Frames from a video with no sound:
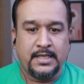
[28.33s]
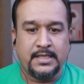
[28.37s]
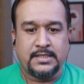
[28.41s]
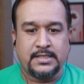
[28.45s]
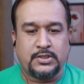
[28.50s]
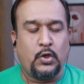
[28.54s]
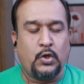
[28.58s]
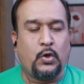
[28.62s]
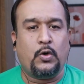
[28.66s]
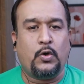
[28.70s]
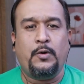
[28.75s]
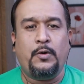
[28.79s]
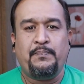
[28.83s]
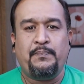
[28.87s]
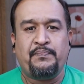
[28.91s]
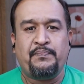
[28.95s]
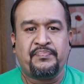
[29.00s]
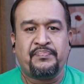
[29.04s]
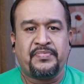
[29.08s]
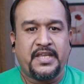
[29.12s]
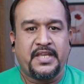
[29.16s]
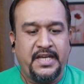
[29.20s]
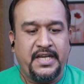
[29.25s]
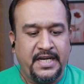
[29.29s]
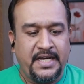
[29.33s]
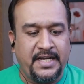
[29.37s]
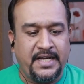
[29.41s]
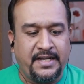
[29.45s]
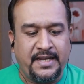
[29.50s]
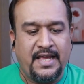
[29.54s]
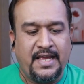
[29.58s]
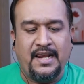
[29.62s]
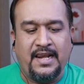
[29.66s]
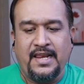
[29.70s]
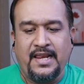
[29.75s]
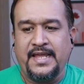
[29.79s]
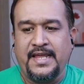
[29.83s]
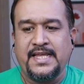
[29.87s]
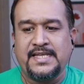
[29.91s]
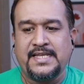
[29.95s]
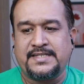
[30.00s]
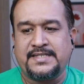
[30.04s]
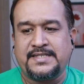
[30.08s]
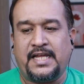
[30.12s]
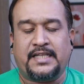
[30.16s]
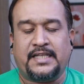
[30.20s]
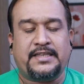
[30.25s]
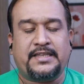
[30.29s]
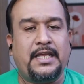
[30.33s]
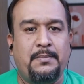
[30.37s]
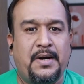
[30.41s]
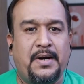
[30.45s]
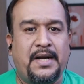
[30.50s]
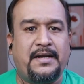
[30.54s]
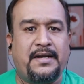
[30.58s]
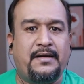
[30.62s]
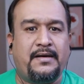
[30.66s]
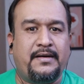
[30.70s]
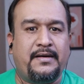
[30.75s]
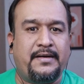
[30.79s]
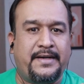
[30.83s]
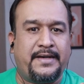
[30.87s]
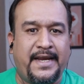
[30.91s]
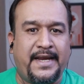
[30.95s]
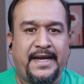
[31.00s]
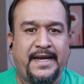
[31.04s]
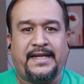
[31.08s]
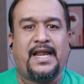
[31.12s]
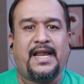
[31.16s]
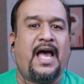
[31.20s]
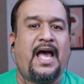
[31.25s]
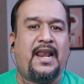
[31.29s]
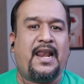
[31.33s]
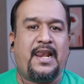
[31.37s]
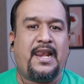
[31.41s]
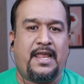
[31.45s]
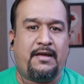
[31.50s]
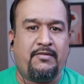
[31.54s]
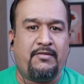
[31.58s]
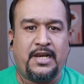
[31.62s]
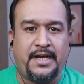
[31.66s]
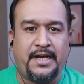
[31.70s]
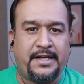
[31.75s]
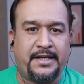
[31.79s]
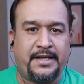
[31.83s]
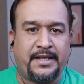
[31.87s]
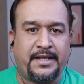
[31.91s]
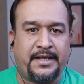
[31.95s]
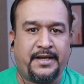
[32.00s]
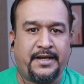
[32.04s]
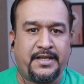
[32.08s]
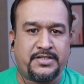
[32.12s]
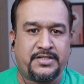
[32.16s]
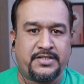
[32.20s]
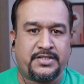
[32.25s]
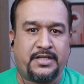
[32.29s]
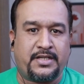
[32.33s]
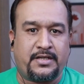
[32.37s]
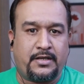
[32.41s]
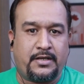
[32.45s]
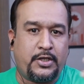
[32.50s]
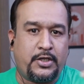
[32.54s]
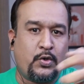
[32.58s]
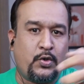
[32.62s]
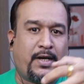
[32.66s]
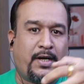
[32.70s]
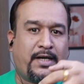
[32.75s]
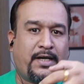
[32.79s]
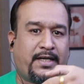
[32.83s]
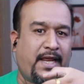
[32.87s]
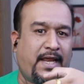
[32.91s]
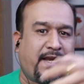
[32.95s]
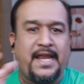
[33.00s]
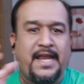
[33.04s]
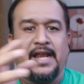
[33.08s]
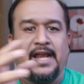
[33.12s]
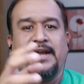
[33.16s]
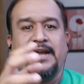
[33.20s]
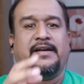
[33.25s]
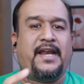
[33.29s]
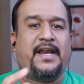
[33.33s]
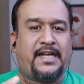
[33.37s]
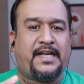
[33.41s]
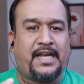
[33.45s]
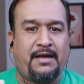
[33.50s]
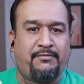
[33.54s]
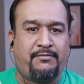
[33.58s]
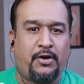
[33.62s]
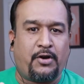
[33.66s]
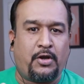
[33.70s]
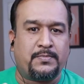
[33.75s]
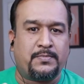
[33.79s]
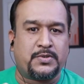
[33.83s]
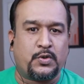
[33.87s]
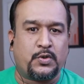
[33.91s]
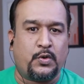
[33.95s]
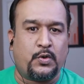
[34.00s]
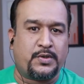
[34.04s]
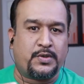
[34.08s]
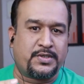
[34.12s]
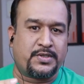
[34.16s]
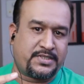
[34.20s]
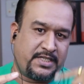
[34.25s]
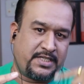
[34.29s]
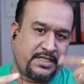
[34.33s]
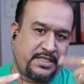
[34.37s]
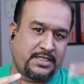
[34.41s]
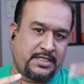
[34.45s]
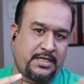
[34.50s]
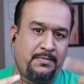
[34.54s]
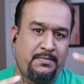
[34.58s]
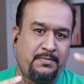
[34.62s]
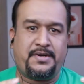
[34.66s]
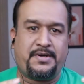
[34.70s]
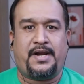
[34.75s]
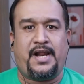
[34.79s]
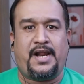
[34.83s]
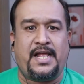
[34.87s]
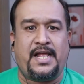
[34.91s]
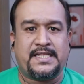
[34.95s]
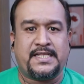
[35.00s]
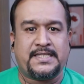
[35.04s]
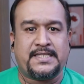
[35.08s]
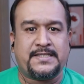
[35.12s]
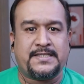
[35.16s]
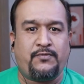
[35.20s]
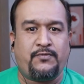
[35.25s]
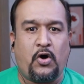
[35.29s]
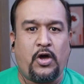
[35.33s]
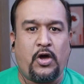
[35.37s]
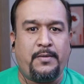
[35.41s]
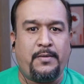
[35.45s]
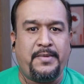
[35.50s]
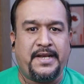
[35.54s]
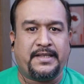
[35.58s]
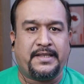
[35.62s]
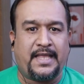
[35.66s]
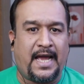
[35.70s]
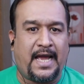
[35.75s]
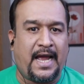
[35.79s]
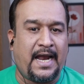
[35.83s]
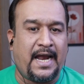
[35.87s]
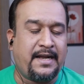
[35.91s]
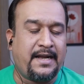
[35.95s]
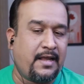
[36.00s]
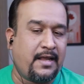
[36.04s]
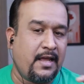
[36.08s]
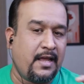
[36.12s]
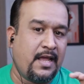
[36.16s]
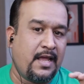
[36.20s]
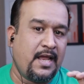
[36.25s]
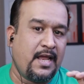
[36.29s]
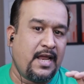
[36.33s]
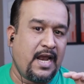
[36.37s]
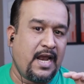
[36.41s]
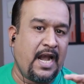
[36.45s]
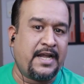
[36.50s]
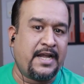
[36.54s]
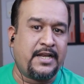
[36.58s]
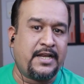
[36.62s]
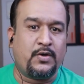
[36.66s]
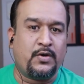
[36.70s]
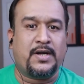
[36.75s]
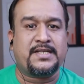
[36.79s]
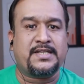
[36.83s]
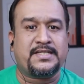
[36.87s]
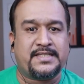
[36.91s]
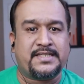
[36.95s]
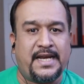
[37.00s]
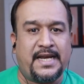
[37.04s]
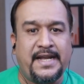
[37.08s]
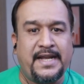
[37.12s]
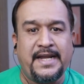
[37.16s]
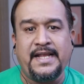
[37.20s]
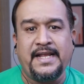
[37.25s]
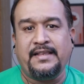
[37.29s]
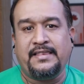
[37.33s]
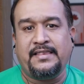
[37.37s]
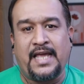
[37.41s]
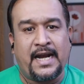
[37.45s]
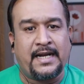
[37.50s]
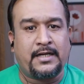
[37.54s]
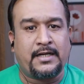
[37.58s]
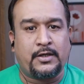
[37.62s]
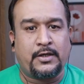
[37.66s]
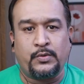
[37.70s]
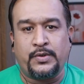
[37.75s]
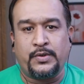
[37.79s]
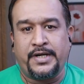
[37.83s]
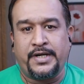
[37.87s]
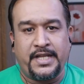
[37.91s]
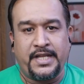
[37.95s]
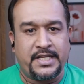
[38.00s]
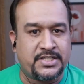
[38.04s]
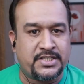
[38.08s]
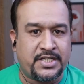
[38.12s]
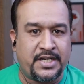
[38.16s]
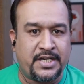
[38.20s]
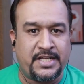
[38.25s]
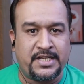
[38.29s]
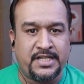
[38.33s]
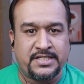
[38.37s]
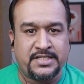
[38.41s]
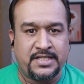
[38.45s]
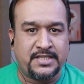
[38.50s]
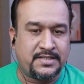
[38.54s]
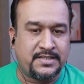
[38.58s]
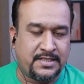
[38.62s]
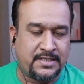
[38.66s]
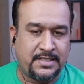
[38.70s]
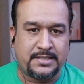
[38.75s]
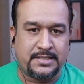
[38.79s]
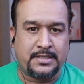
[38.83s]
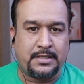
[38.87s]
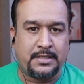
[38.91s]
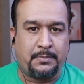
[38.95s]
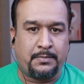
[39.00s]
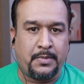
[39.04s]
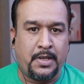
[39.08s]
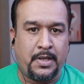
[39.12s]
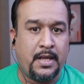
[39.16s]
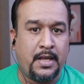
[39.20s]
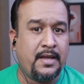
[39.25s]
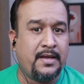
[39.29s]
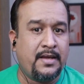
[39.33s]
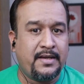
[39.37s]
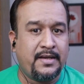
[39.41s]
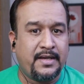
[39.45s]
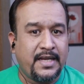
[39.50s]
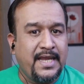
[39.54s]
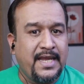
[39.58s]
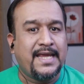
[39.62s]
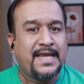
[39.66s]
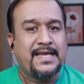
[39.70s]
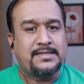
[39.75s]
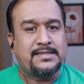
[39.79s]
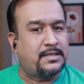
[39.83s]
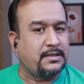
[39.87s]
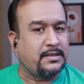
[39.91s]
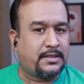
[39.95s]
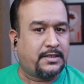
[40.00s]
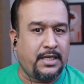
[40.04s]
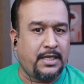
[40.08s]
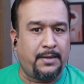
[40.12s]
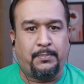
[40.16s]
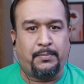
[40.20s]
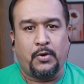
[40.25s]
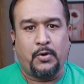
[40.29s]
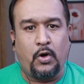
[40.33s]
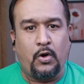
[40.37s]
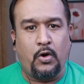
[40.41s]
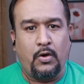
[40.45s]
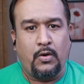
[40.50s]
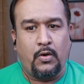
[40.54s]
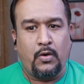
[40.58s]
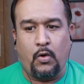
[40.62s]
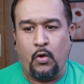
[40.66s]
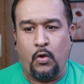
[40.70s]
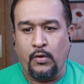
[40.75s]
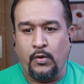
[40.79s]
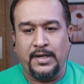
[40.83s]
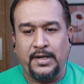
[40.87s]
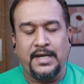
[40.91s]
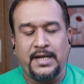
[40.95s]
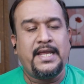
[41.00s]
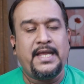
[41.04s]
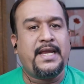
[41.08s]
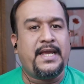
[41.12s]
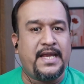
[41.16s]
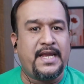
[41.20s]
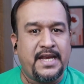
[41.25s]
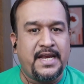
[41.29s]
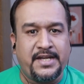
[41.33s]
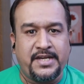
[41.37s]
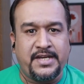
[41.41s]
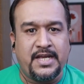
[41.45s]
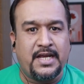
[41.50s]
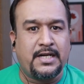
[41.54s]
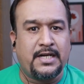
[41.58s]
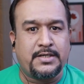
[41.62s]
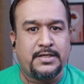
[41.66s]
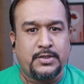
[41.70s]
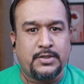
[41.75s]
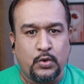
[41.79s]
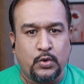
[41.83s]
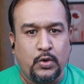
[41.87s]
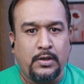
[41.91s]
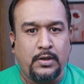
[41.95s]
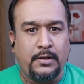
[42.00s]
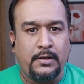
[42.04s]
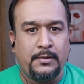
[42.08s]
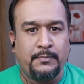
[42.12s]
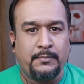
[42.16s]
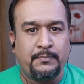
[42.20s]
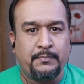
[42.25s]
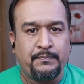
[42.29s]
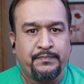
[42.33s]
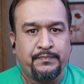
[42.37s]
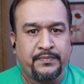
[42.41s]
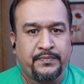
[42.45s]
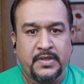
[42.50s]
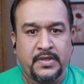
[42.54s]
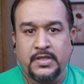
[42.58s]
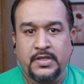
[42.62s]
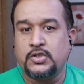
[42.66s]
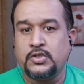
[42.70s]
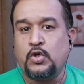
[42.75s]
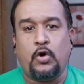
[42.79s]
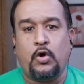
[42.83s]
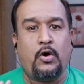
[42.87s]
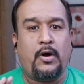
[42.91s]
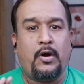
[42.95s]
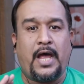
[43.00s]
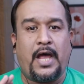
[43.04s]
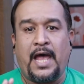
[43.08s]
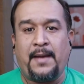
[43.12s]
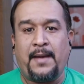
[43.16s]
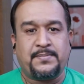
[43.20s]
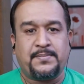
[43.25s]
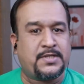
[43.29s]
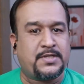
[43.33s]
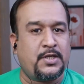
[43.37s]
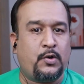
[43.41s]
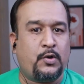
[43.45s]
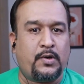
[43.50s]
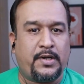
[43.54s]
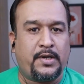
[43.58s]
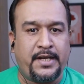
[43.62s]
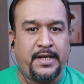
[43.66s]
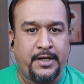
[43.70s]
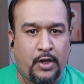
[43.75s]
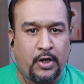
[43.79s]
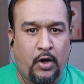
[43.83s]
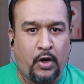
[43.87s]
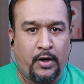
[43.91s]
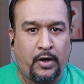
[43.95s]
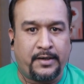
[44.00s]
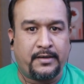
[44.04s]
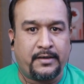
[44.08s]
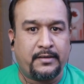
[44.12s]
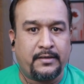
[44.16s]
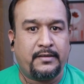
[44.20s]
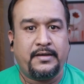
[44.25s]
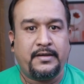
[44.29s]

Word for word: So ETL is nothing but data level integration. You are taking data from source system, transforming that, and you are sending that to the destination system. Is TIBCO only ETL tool? So absolutely not.